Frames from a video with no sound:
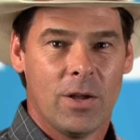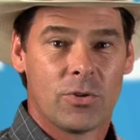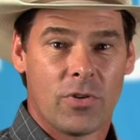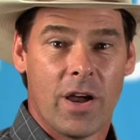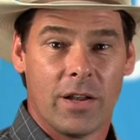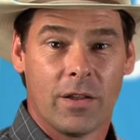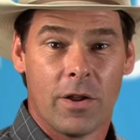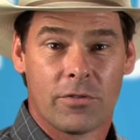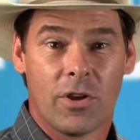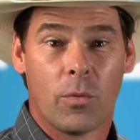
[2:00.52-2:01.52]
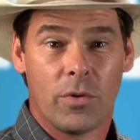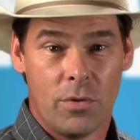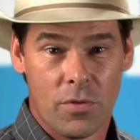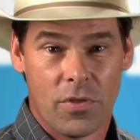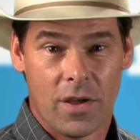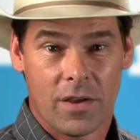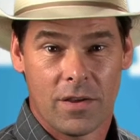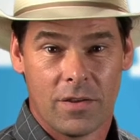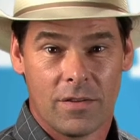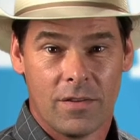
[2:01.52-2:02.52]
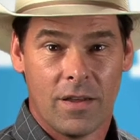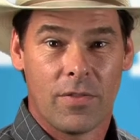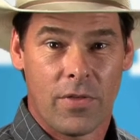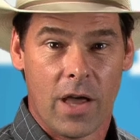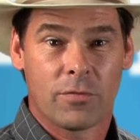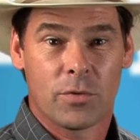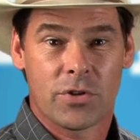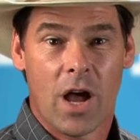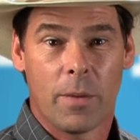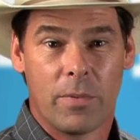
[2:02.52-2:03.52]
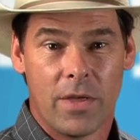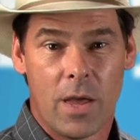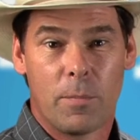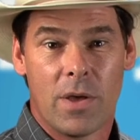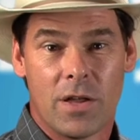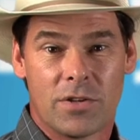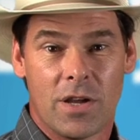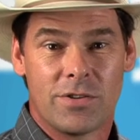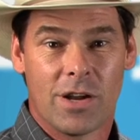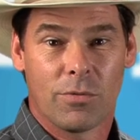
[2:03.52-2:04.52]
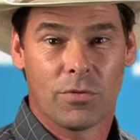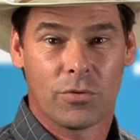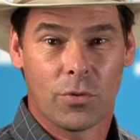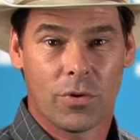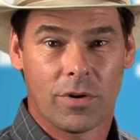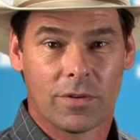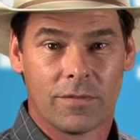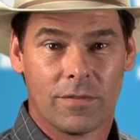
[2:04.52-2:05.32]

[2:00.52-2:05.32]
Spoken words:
Try it and let us know what you think. And thanks for shopping the APHA General Store.